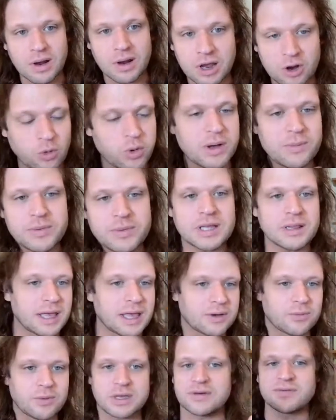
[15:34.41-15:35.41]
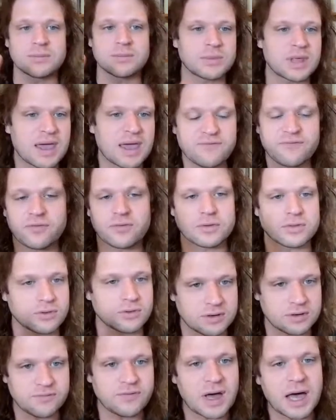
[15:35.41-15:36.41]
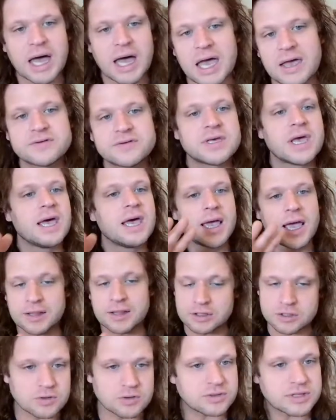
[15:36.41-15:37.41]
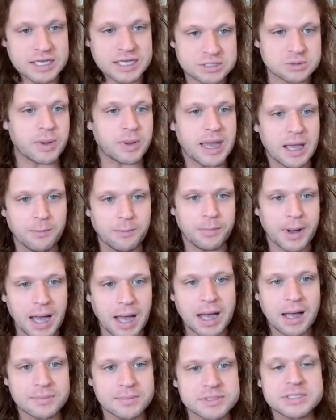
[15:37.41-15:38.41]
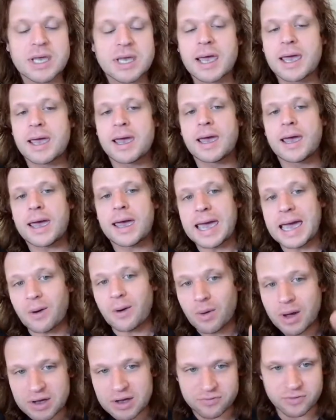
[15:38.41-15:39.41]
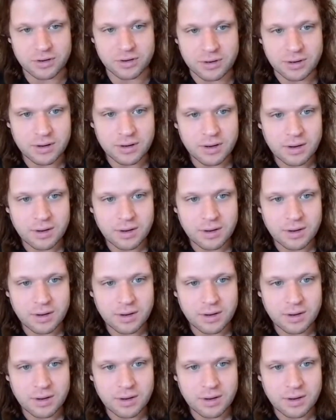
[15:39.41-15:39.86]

equipment, like we give them the F-35s and the 2,000-pound bombs, however,